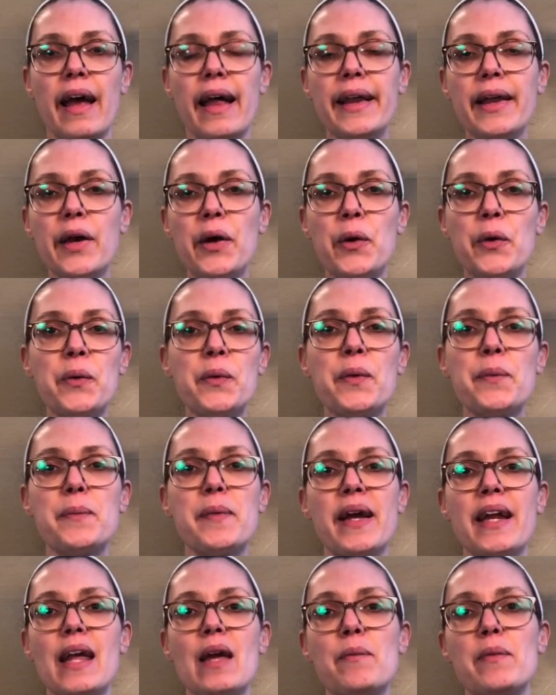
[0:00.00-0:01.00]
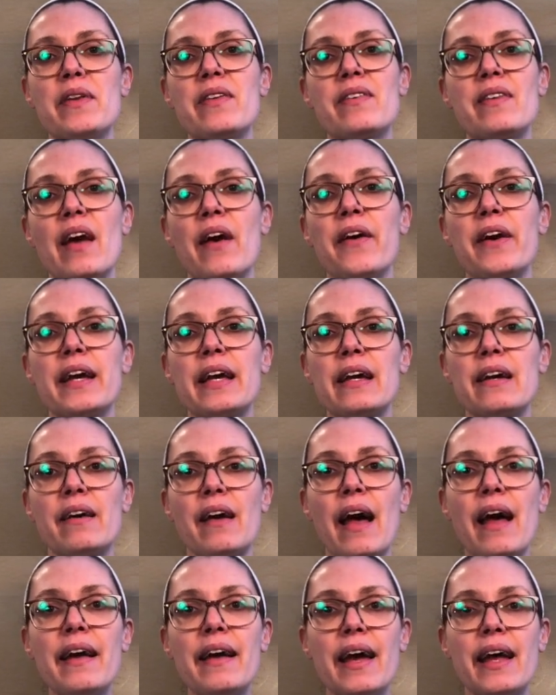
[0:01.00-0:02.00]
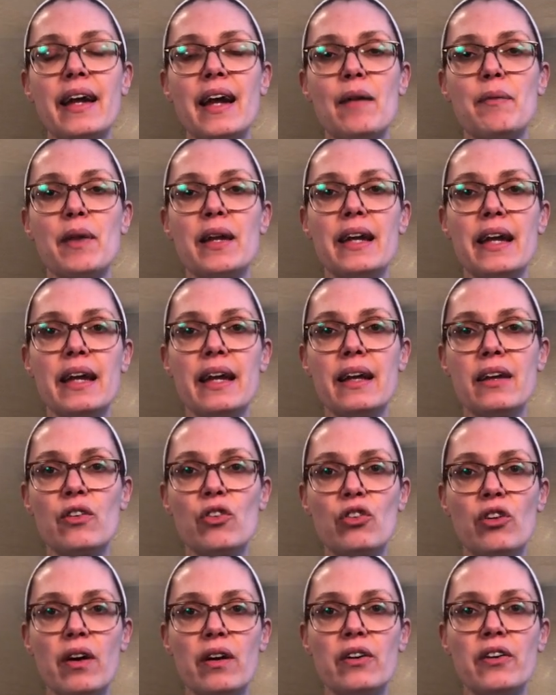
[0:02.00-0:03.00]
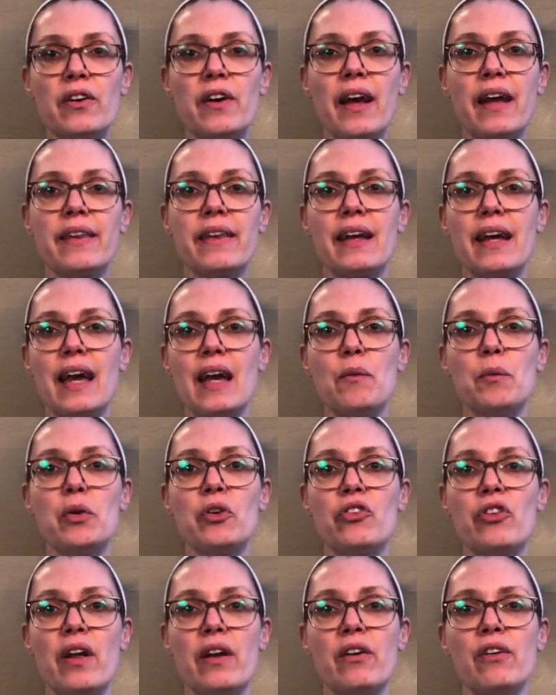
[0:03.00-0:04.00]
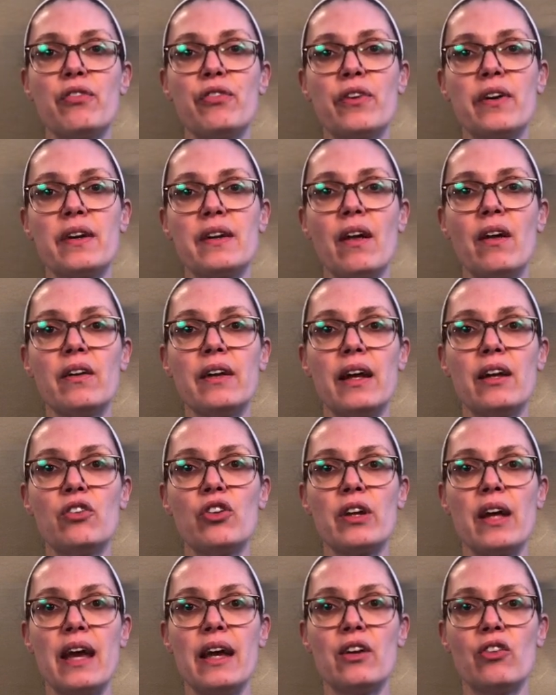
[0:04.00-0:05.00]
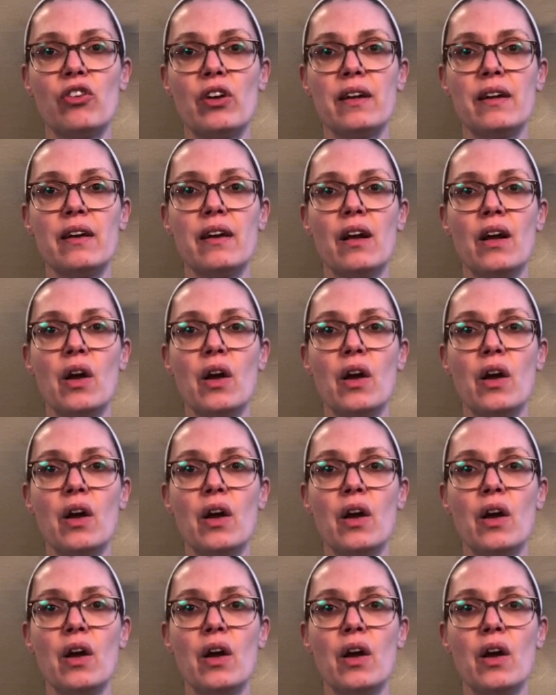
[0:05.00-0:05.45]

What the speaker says: Hello, my name is Sarah Guerin and I'm the knitting instructor at the Cambridge Center for Adult Education.